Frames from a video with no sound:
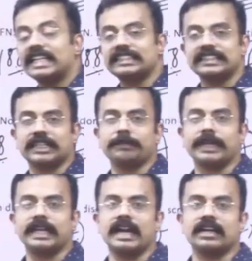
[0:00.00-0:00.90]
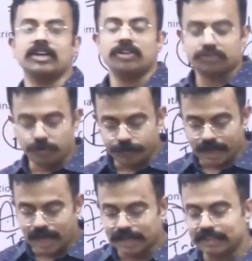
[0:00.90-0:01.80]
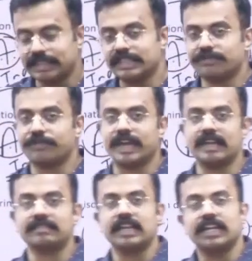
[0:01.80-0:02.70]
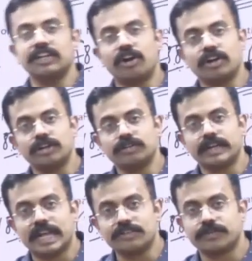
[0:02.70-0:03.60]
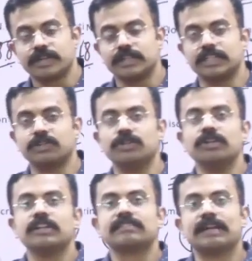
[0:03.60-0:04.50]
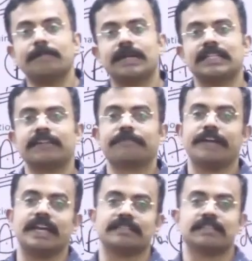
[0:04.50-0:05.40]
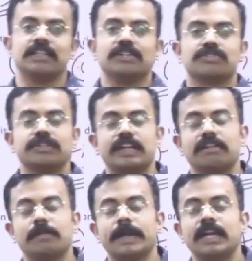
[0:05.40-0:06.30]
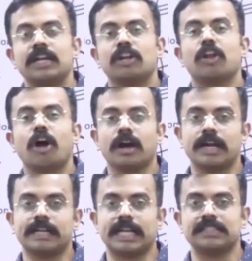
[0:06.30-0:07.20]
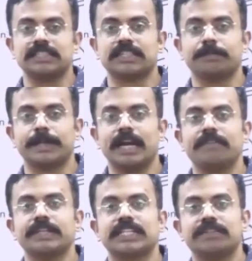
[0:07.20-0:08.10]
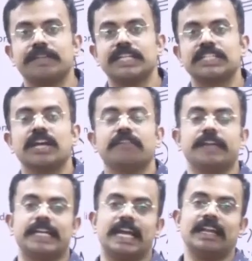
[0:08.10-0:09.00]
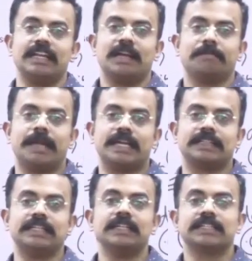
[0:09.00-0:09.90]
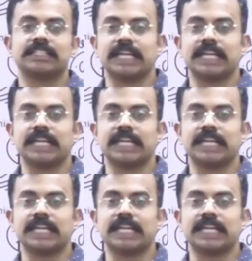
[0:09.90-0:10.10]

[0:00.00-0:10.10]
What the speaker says: transition period. So we are in this phase. In order to transfer into some other phase, so there will be longer transition period within which we can make the